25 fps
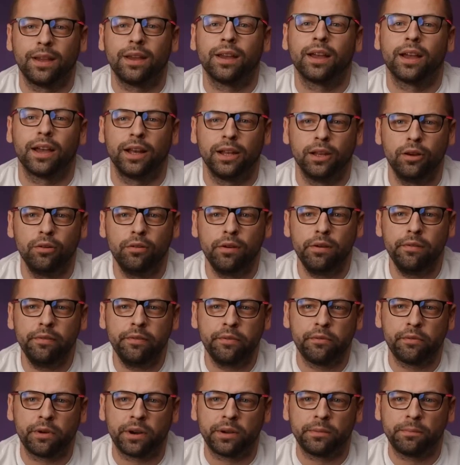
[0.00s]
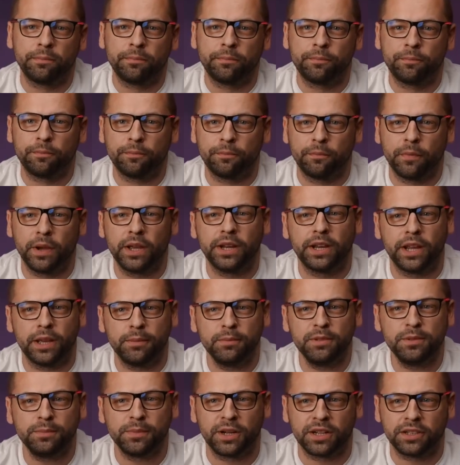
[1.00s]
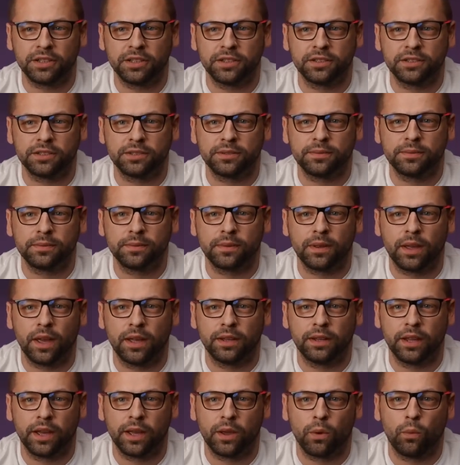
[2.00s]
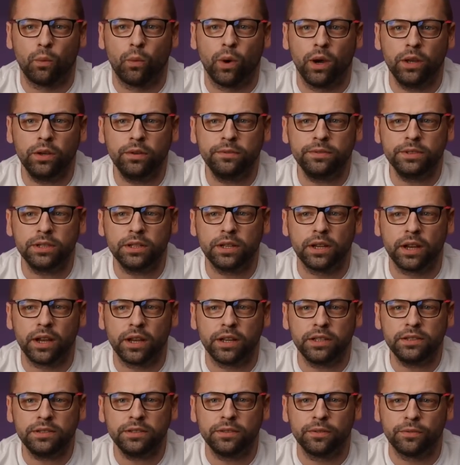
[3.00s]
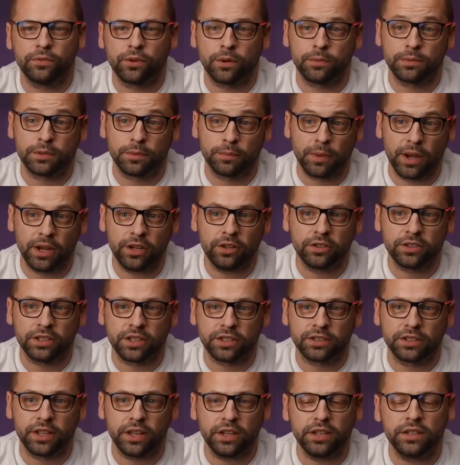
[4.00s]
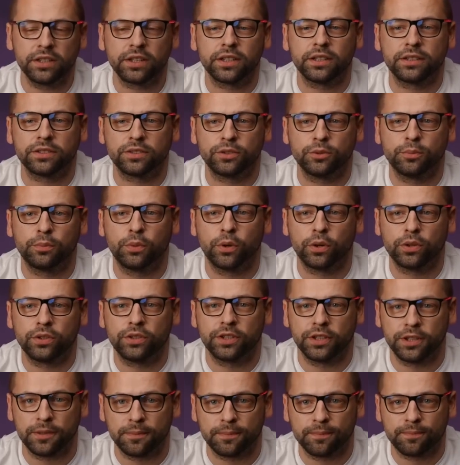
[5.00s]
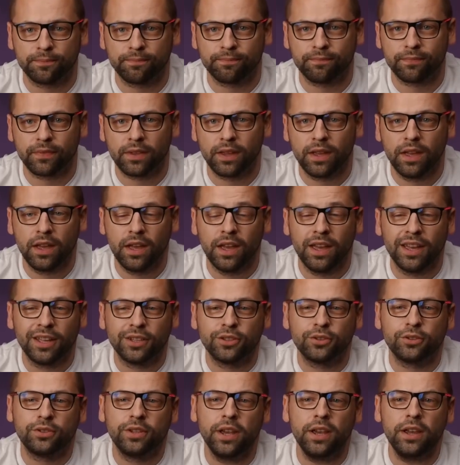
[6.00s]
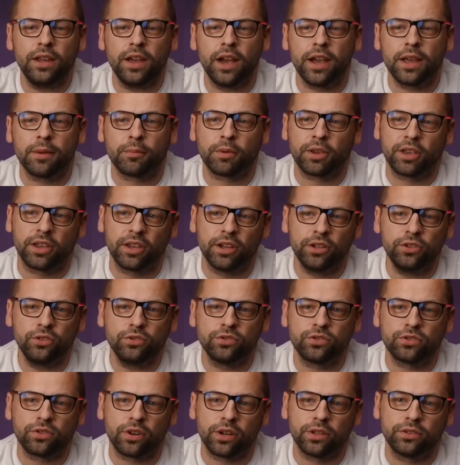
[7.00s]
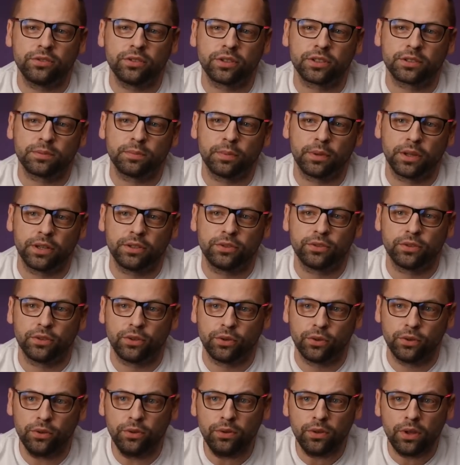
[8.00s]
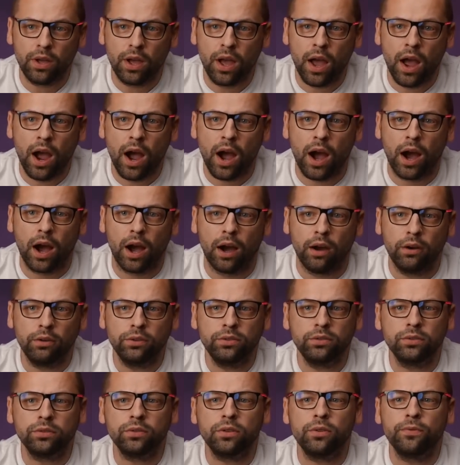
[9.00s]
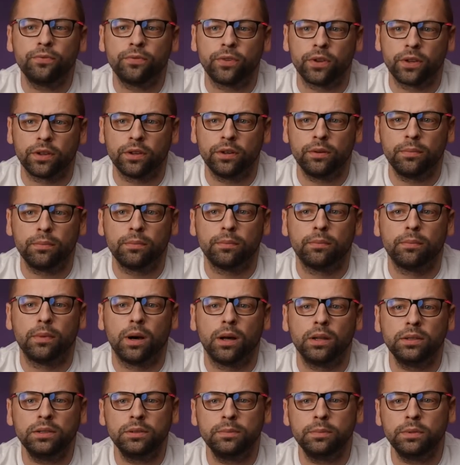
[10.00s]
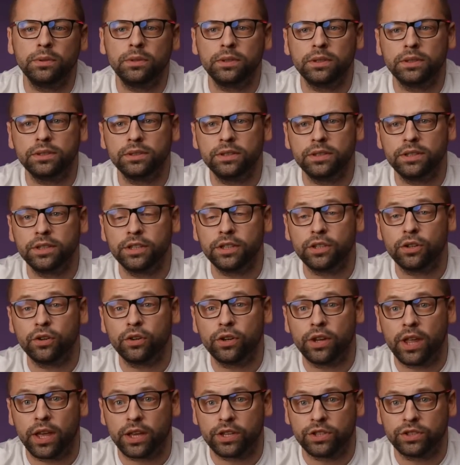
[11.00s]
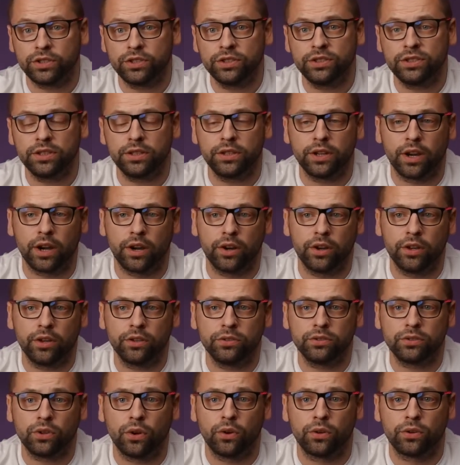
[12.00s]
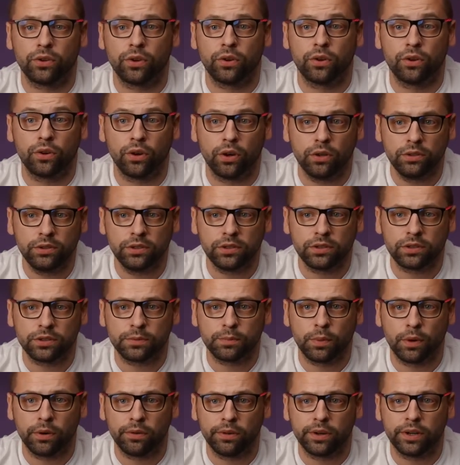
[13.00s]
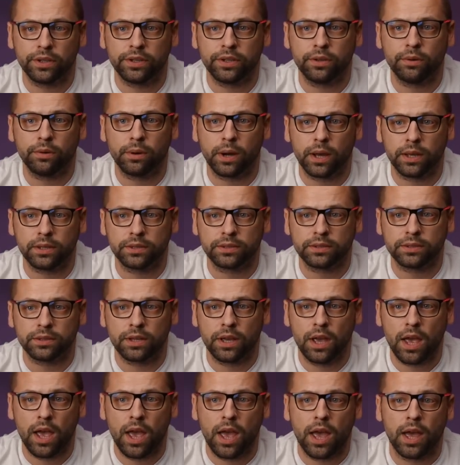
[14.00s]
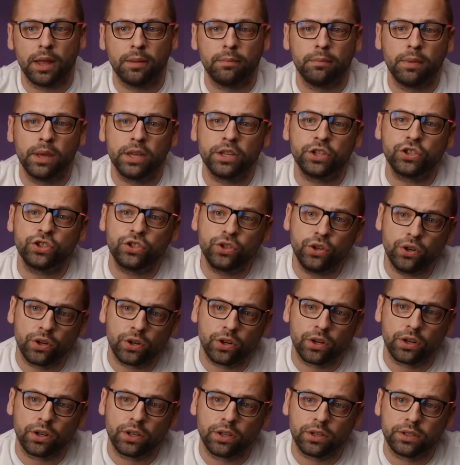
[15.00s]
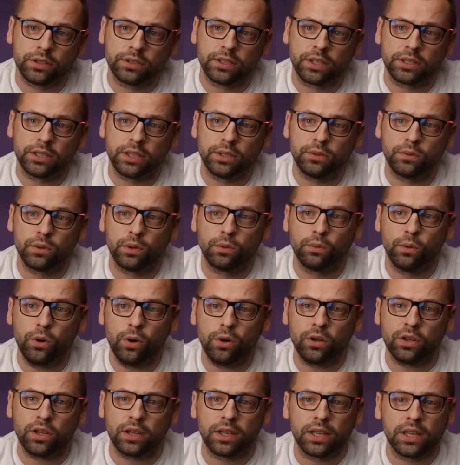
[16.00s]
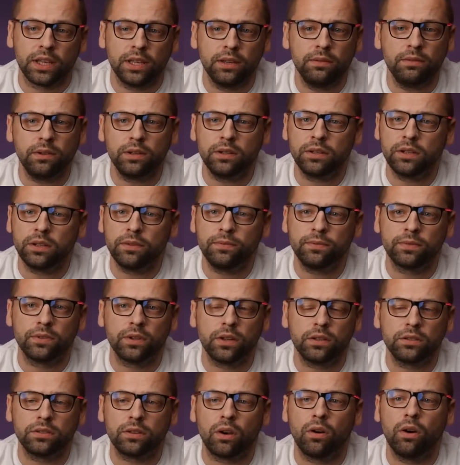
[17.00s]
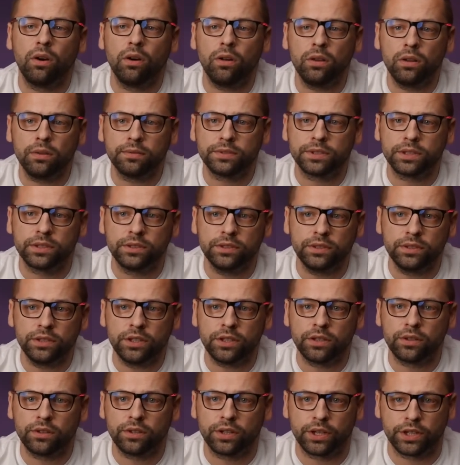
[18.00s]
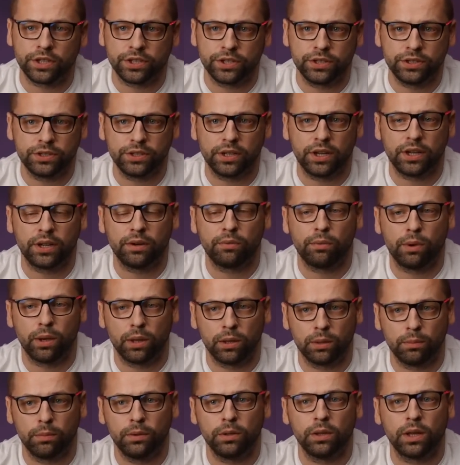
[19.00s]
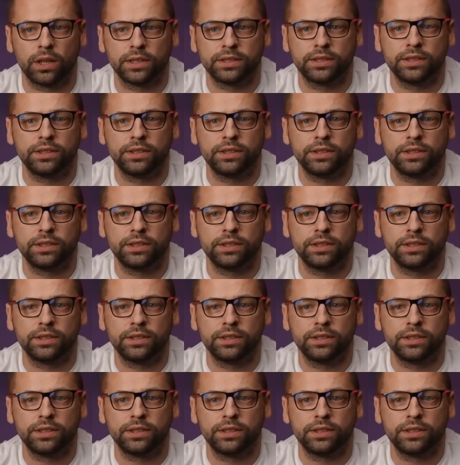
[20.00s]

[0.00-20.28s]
Hello everyone, my name is Martins and I am one of the guys from the MikroTik technical support team. Today I am here to try to explain to you how to configure multiple internet connection scenarios on your router's powered device and make sure that it will work even if not all of the internet connections are available at the